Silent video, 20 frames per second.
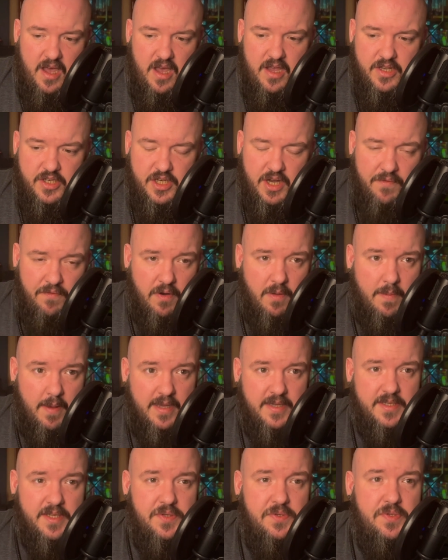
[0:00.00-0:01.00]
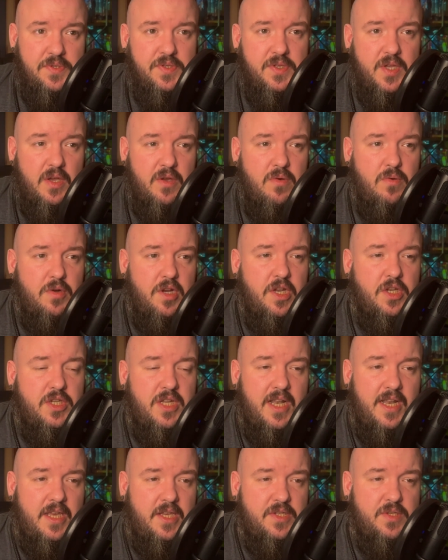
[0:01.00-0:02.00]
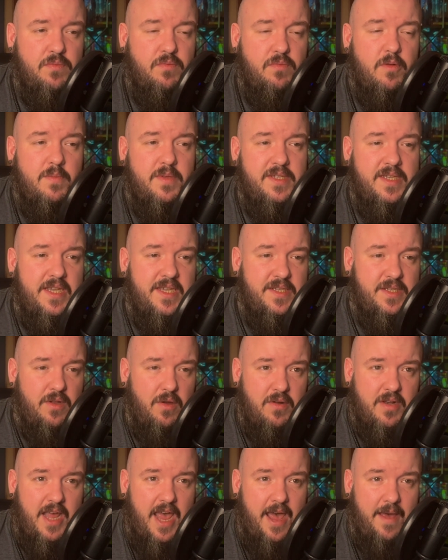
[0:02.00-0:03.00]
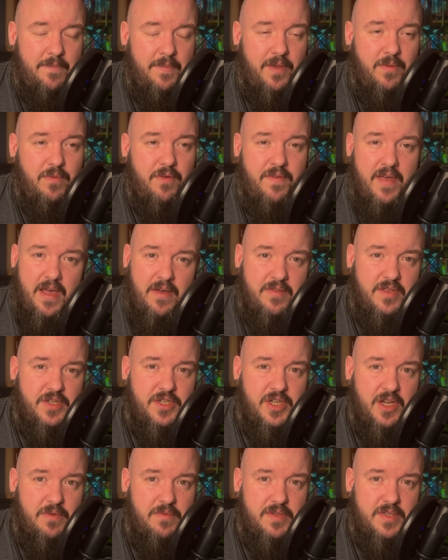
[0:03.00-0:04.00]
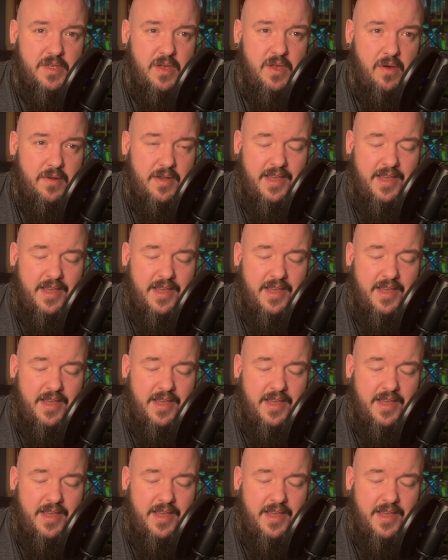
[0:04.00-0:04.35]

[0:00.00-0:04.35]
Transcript: Jeffrey Bezos, according to leaks and rumors, is not happy with how this show has gone.